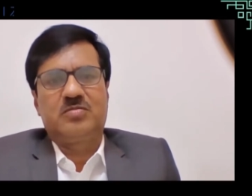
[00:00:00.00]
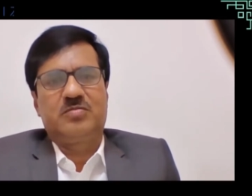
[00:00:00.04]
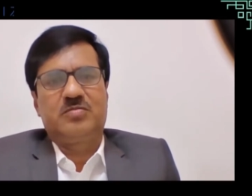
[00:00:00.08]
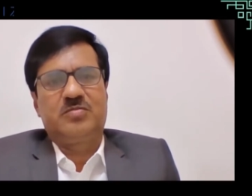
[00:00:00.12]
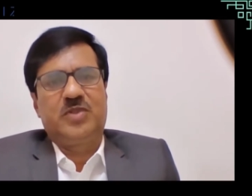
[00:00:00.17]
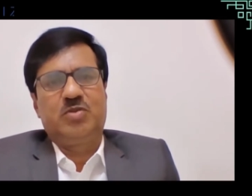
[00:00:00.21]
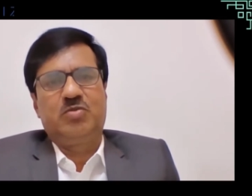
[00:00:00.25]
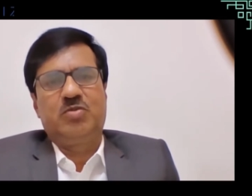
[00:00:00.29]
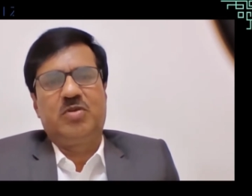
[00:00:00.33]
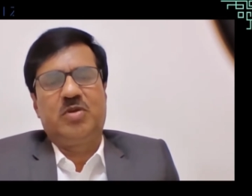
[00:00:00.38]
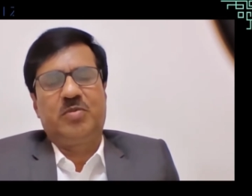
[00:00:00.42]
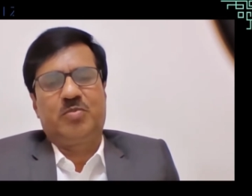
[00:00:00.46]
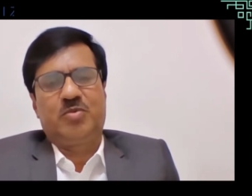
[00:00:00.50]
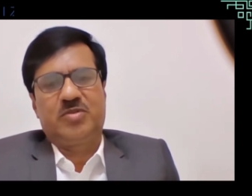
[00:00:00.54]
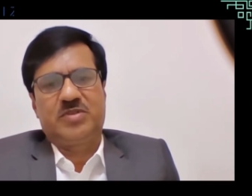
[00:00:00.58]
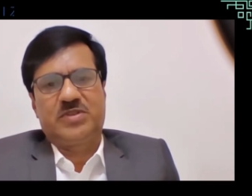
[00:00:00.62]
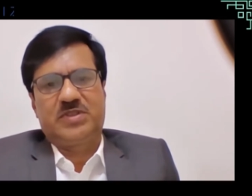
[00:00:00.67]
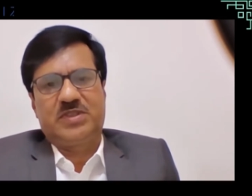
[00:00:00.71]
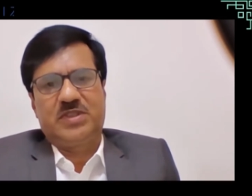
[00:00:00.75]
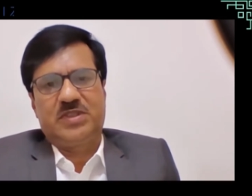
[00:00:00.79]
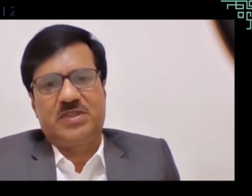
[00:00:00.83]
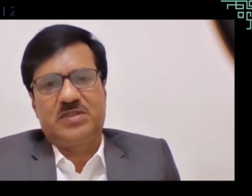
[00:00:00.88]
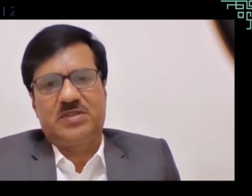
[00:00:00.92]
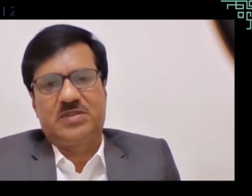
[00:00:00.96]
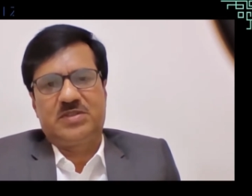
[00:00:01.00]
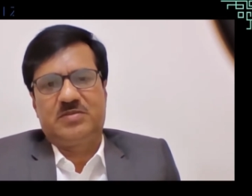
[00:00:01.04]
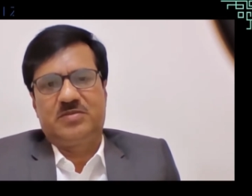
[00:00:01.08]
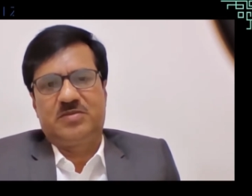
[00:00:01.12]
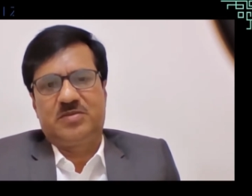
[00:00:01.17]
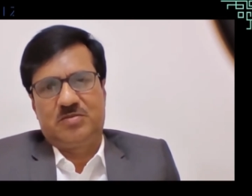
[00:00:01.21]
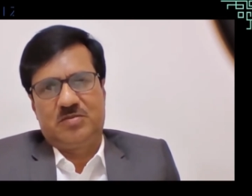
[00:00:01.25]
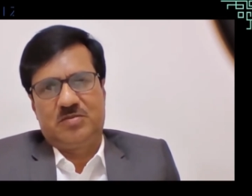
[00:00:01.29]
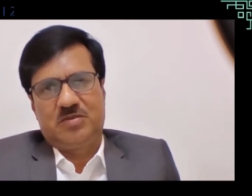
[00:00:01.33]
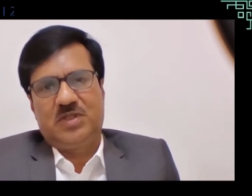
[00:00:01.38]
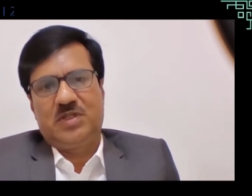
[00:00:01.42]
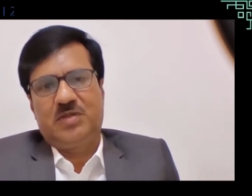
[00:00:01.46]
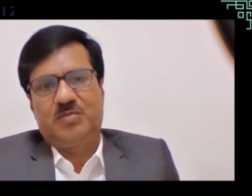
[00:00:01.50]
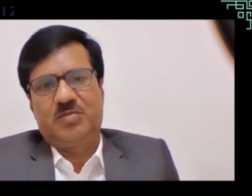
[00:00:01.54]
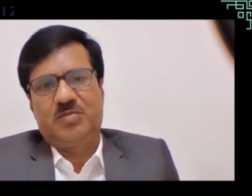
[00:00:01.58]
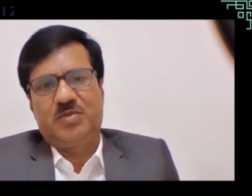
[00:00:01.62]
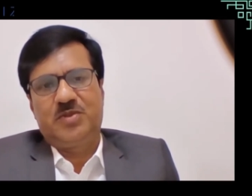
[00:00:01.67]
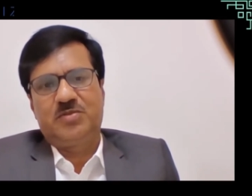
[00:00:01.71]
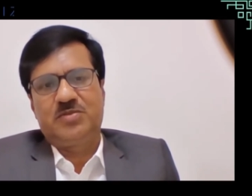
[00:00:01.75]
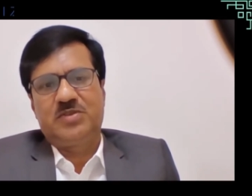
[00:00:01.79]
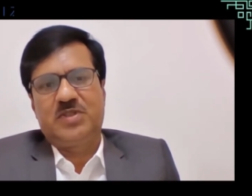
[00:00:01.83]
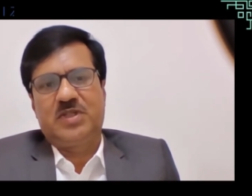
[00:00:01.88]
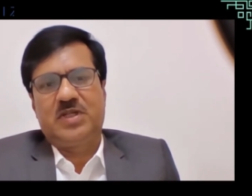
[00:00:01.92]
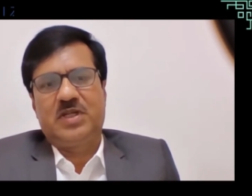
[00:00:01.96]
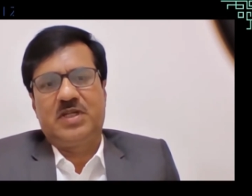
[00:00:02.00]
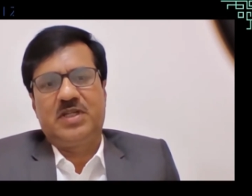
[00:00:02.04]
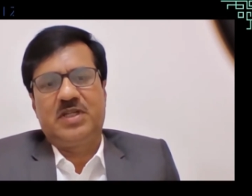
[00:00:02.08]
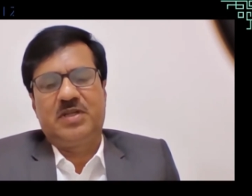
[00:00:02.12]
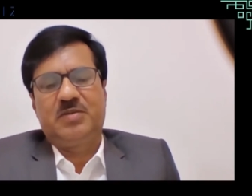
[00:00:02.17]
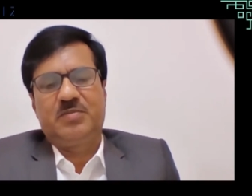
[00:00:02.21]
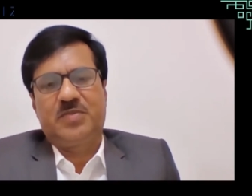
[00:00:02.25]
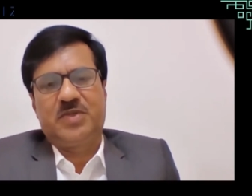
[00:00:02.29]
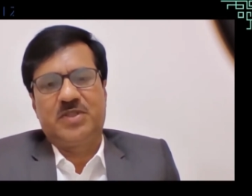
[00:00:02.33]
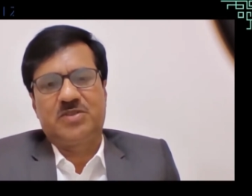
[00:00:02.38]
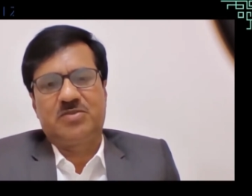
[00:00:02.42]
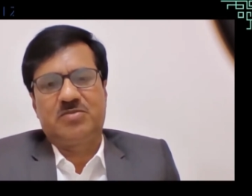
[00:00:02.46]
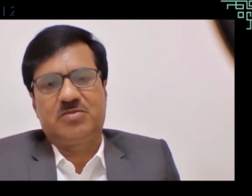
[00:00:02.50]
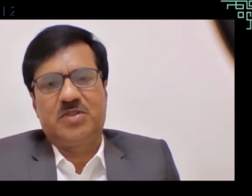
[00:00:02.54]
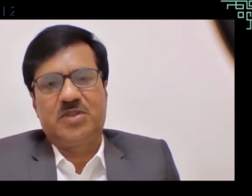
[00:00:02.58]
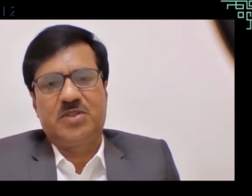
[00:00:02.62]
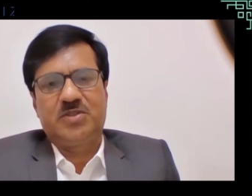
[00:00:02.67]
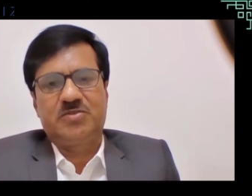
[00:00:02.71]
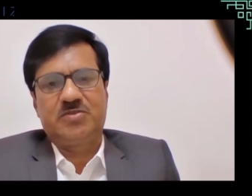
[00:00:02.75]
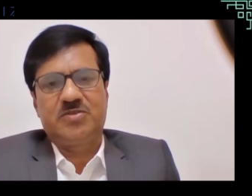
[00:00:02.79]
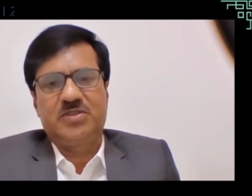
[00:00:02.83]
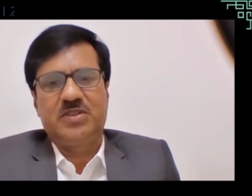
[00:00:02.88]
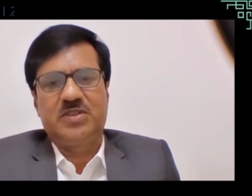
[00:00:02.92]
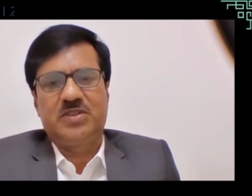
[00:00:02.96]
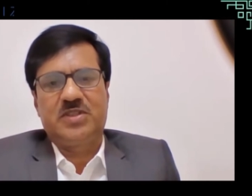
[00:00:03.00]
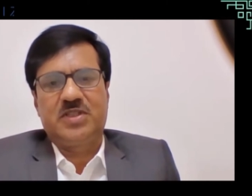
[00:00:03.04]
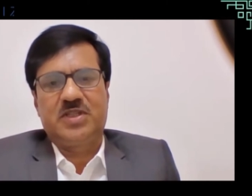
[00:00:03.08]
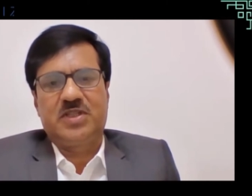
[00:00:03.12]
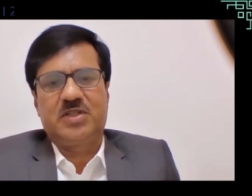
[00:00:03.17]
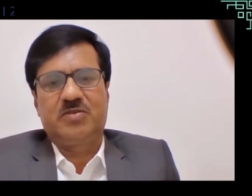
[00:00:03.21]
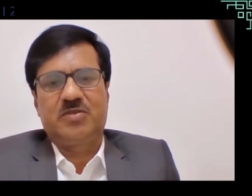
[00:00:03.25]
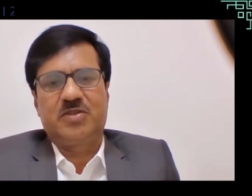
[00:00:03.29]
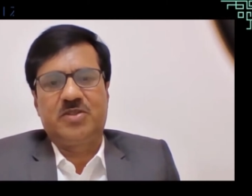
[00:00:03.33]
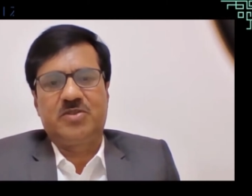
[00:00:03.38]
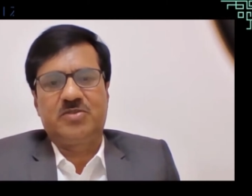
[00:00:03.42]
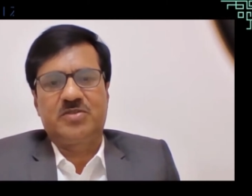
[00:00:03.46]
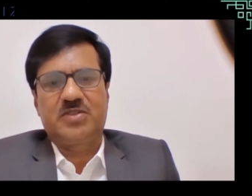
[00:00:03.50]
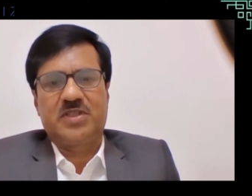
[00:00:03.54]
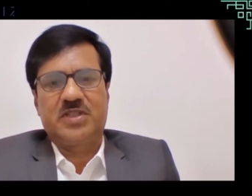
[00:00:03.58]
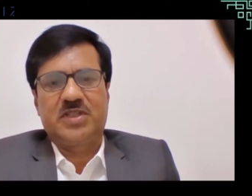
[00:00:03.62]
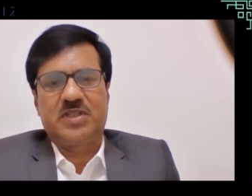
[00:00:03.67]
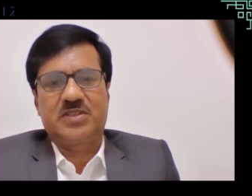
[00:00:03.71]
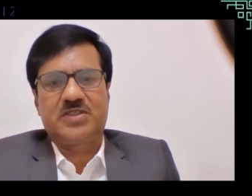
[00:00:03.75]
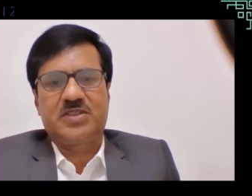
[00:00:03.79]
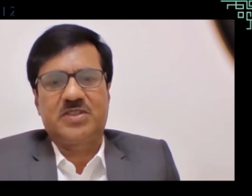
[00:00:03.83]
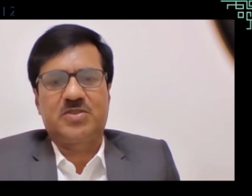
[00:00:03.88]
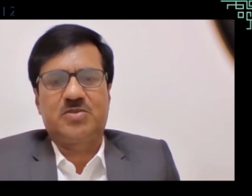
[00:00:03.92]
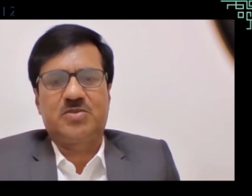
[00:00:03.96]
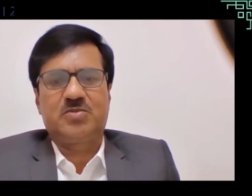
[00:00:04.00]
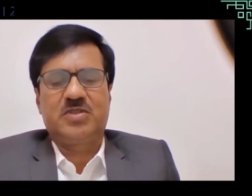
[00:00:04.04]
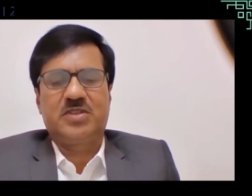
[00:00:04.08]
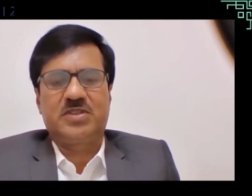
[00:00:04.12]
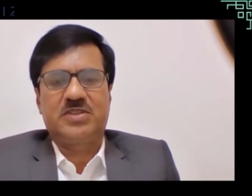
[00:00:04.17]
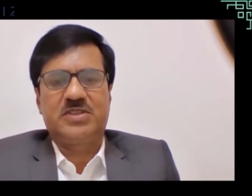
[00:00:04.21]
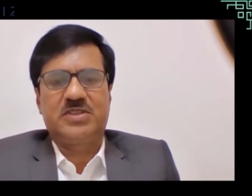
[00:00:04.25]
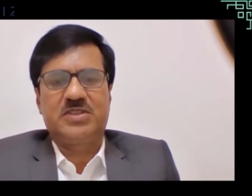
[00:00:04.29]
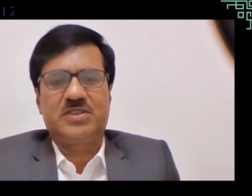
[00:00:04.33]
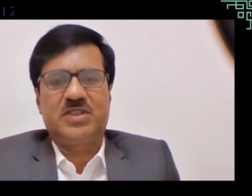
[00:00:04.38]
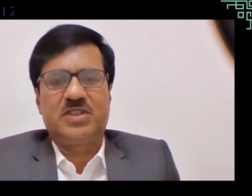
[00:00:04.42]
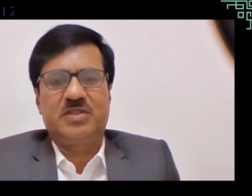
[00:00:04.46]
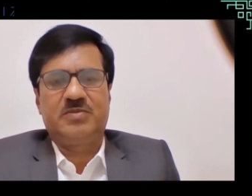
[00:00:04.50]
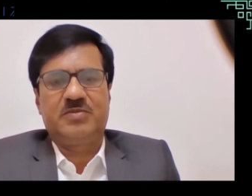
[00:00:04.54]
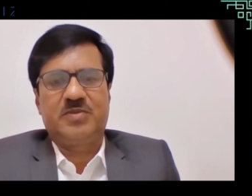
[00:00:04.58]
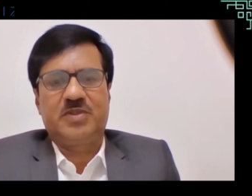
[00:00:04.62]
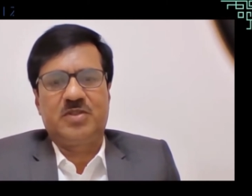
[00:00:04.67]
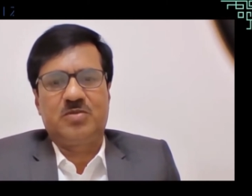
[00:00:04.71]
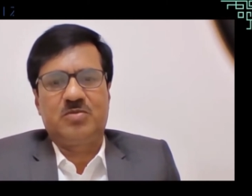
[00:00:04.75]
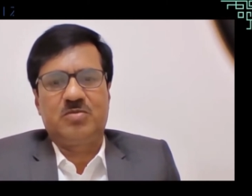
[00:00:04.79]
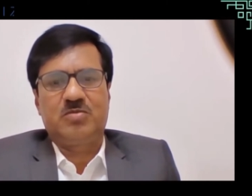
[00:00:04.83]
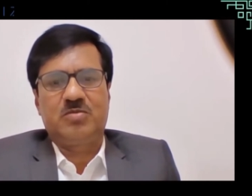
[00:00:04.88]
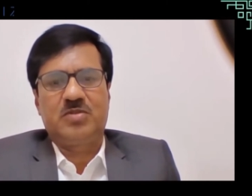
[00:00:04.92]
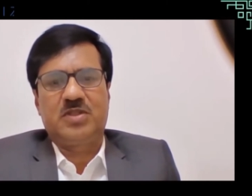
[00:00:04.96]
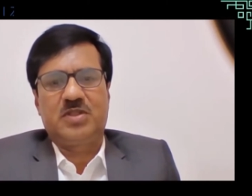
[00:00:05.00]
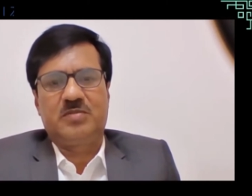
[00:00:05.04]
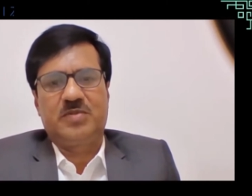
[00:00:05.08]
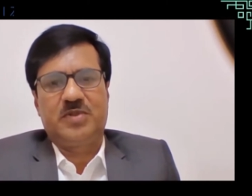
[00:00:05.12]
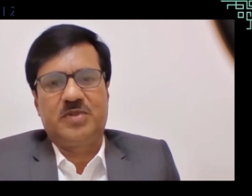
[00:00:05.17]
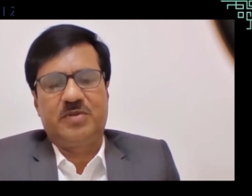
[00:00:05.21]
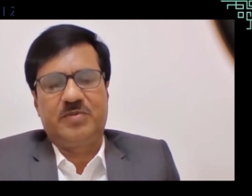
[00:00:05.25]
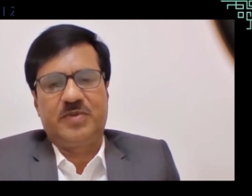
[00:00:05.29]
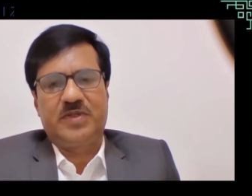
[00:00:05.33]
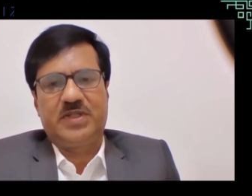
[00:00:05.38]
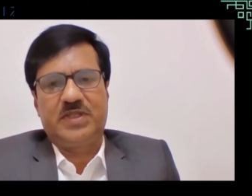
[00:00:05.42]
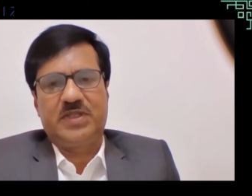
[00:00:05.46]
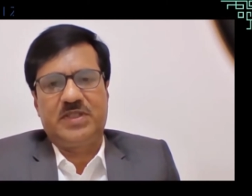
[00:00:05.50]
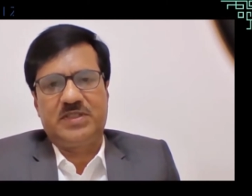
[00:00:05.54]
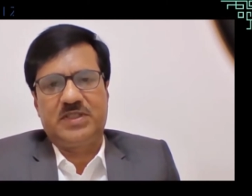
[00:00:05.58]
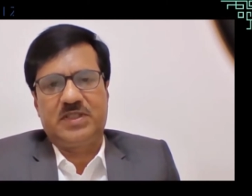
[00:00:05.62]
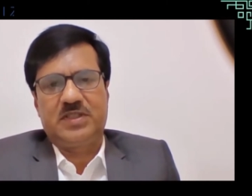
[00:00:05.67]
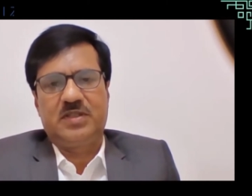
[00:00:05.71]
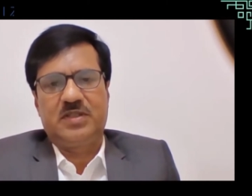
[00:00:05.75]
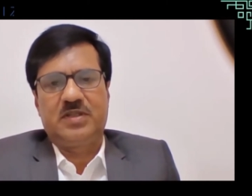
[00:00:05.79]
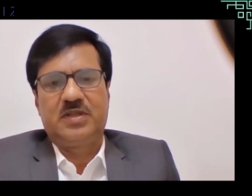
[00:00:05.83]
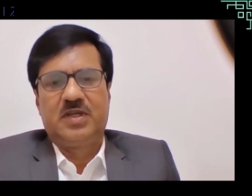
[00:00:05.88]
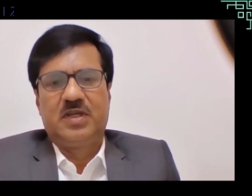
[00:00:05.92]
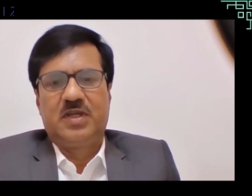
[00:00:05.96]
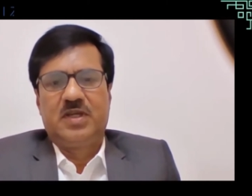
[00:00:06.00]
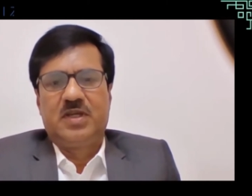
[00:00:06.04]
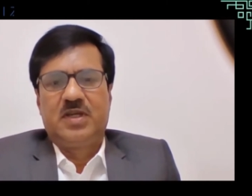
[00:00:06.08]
manual process. We have user ID and password. Using that, our user access to the system and do the verification.